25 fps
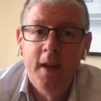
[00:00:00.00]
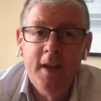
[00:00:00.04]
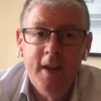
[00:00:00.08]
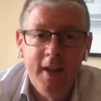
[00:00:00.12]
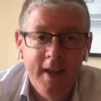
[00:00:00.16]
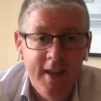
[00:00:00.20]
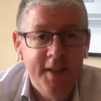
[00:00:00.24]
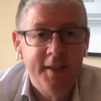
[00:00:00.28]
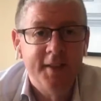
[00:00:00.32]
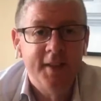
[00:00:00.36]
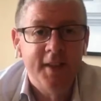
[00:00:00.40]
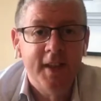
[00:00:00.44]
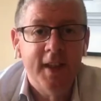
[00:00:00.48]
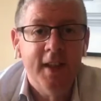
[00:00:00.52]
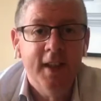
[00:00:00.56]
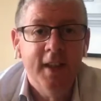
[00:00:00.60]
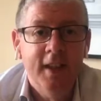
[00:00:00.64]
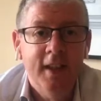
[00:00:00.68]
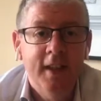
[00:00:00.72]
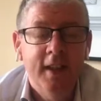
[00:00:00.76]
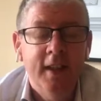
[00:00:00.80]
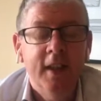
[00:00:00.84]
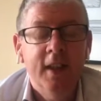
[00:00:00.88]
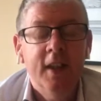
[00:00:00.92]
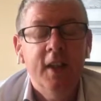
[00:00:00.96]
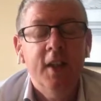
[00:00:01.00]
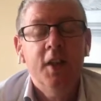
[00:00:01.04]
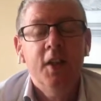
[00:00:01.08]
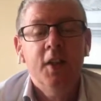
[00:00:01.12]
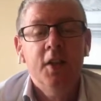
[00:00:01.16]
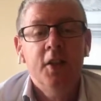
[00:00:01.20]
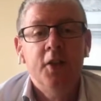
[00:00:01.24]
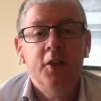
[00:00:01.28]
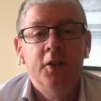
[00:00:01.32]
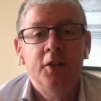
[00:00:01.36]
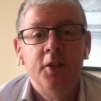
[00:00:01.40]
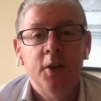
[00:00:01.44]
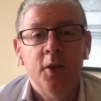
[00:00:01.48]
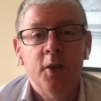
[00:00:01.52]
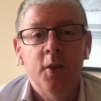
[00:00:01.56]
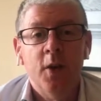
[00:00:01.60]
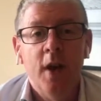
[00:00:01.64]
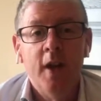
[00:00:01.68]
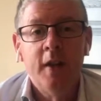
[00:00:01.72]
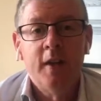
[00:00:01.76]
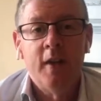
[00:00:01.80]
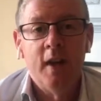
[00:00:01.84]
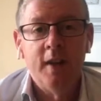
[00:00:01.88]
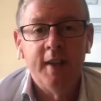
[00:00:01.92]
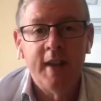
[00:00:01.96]
is the key. So I
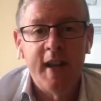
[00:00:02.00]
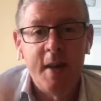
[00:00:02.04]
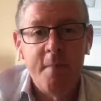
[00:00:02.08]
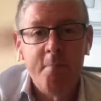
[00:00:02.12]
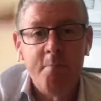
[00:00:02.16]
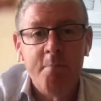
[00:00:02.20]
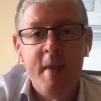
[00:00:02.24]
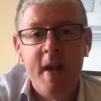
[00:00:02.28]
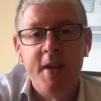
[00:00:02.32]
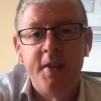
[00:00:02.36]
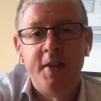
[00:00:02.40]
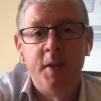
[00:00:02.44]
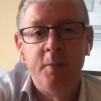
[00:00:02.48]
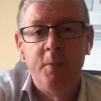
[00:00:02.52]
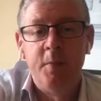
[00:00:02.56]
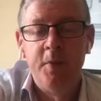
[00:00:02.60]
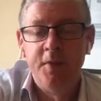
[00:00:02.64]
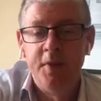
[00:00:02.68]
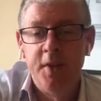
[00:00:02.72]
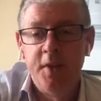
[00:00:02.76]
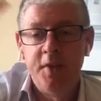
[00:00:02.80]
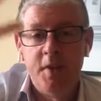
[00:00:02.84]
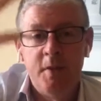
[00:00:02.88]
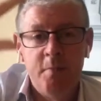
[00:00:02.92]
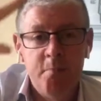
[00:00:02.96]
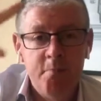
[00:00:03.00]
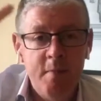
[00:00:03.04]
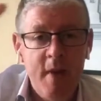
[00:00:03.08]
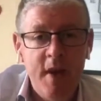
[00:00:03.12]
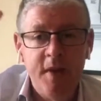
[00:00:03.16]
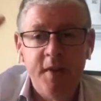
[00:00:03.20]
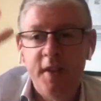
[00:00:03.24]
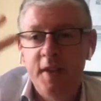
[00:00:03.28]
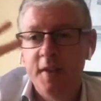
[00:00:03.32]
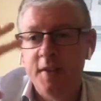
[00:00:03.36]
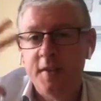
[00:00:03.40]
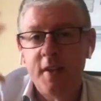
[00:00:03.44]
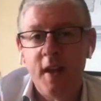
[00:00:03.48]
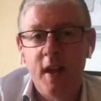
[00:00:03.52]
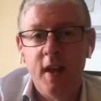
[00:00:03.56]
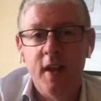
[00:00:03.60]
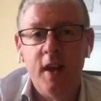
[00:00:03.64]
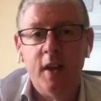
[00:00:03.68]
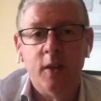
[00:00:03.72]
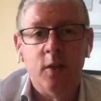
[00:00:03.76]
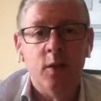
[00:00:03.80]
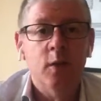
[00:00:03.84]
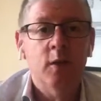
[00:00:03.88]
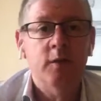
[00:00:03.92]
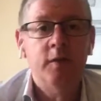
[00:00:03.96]
call that a meta position. Meta is kind of
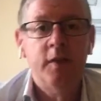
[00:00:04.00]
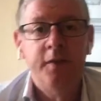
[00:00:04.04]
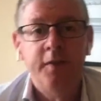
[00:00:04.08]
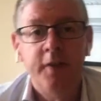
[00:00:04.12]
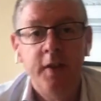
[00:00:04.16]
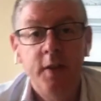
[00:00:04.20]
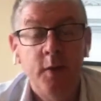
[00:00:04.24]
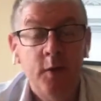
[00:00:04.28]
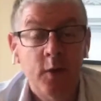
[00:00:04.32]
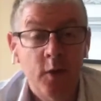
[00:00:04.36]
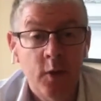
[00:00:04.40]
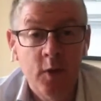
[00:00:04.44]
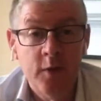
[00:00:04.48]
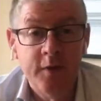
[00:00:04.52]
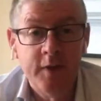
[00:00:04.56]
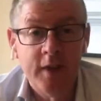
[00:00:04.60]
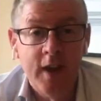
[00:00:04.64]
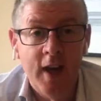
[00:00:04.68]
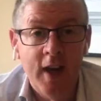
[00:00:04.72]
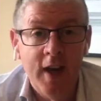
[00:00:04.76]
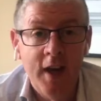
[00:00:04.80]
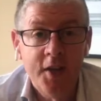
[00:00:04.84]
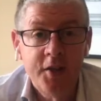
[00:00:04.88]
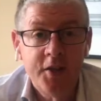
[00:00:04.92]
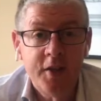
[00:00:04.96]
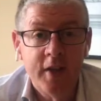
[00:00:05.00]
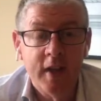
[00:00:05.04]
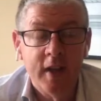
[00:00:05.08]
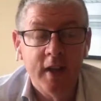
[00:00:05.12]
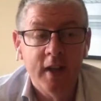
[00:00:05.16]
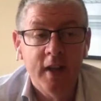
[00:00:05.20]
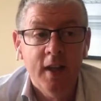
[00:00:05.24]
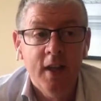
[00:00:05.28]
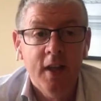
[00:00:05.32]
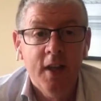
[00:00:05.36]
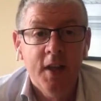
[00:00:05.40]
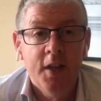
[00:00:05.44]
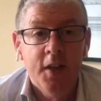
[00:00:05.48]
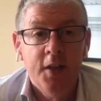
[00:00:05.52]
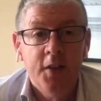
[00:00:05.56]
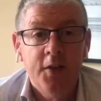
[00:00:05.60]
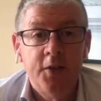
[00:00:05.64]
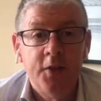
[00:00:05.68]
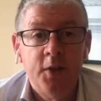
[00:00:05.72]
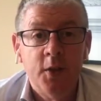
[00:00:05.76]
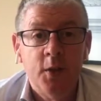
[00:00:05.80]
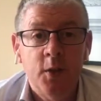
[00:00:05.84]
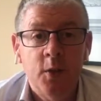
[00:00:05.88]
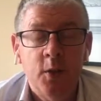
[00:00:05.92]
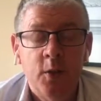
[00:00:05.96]
like overview or overarching.
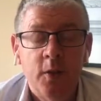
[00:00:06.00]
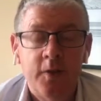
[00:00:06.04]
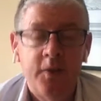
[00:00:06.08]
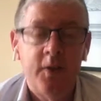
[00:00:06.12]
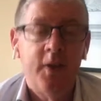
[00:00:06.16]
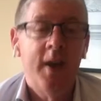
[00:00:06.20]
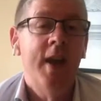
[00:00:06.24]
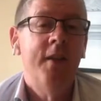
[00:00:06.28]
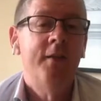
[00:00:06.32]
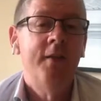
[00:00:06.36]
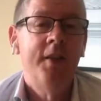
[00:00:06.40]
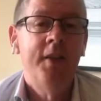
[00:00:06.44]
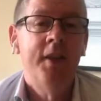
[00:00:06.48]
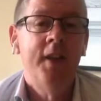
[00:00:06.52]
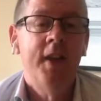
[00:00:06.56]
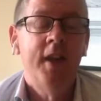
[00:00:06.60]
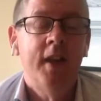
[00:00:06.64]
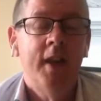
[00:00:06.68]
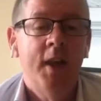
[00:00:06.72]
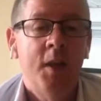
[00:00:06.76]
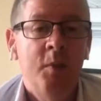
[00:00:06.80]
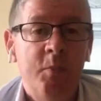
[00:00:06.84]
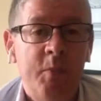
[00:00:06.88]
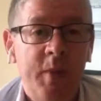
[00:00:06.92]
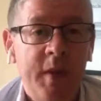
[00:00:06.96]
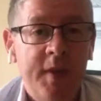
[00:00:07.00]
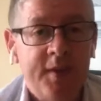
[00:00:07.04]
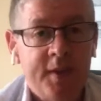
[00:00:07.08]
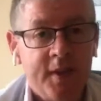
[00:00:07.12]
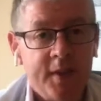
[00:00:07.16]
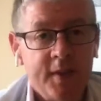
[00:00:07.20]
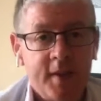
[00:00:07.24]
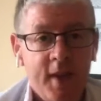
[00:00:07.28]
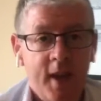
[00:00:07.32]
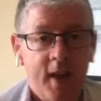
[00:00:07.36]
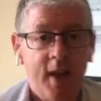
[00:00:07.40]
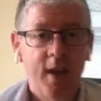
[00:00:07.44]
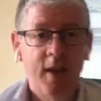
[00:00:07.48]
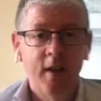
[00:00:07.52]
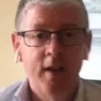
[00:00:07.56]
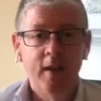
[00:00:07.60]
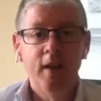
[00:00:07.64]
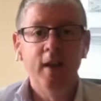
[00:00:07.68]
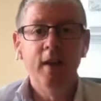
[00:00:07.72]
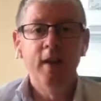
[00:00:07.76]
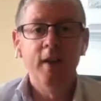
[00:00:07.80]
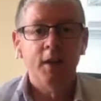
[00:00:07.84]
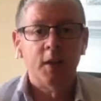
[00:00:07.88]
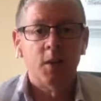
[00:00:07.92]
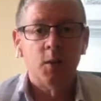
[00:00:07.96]
So for everything in business, and
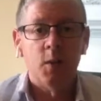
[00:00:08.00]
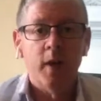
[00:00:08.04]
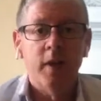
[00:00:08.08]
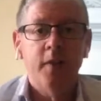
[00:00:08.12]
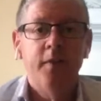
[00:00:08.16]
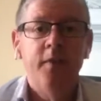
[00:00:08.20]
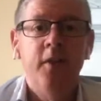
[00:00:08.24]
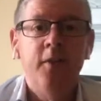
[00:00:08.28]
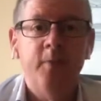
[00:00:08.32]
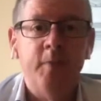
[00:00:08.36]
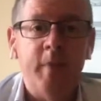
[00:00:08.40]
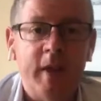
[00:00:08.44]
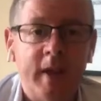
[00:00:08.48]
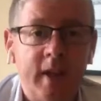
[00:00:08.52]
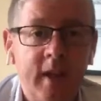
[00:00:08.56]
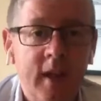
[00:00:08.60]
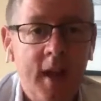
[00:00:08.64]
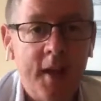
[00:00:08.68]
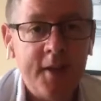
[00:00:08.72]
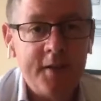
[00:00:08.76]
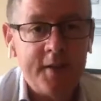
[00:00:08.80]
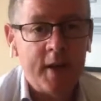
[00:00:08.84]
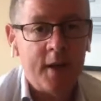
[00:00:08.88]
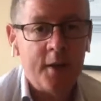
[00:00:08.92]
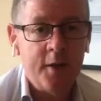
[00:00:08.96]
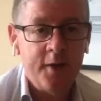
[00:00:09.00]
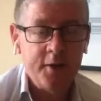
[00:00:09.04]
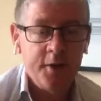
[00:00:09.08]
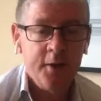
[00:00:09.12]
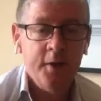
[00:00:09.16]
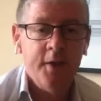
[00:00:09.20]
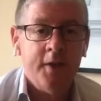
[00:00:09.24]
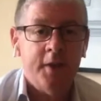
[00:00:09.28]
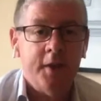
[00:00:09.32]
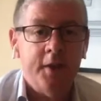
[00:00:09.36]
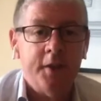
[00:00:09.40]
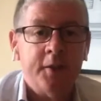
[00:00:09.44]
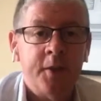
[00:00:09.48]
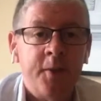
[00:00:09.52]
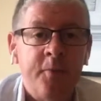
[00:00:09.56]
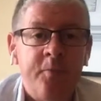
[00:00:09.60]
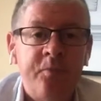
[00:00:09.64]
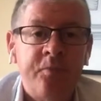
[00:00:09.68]
quite a few of my clients now are doing this,